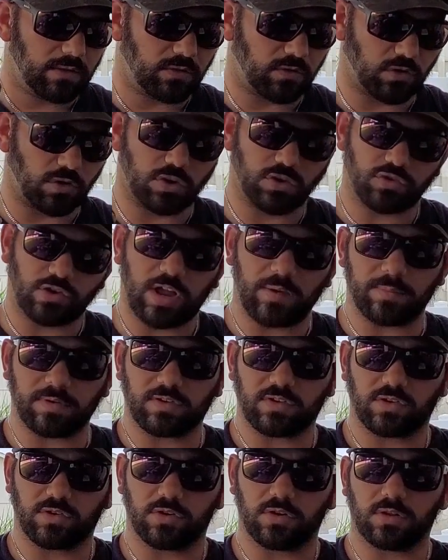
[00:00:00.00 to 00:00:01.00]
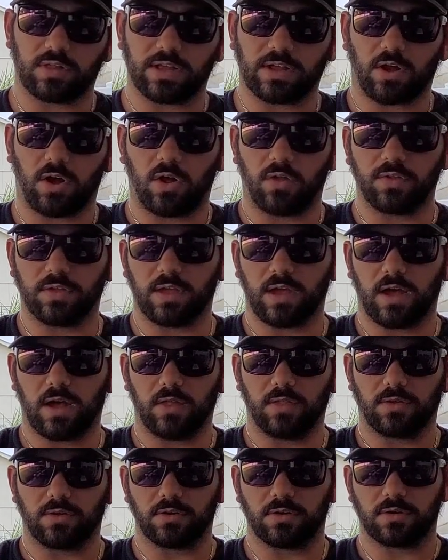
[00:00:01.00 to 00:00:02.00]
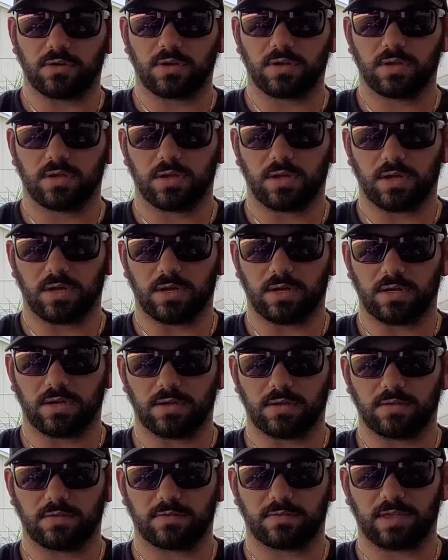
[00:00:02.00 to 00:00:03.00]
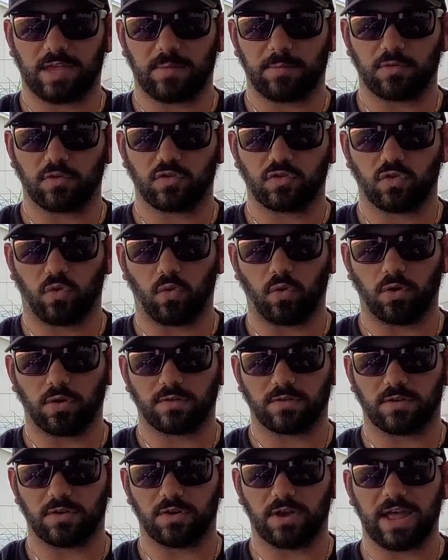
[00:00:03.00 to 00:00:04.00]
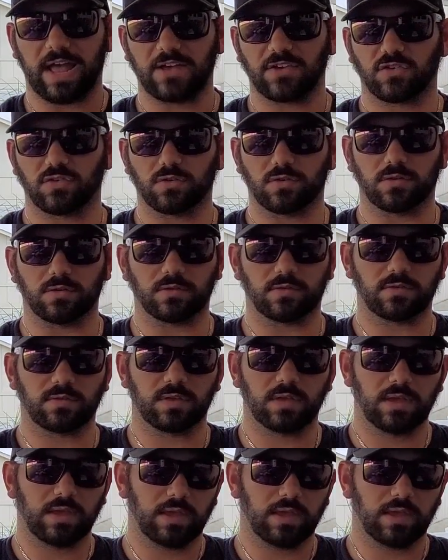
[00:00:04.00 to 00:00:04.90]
Duradrag material like all the other Slammers, Torques, Internationals.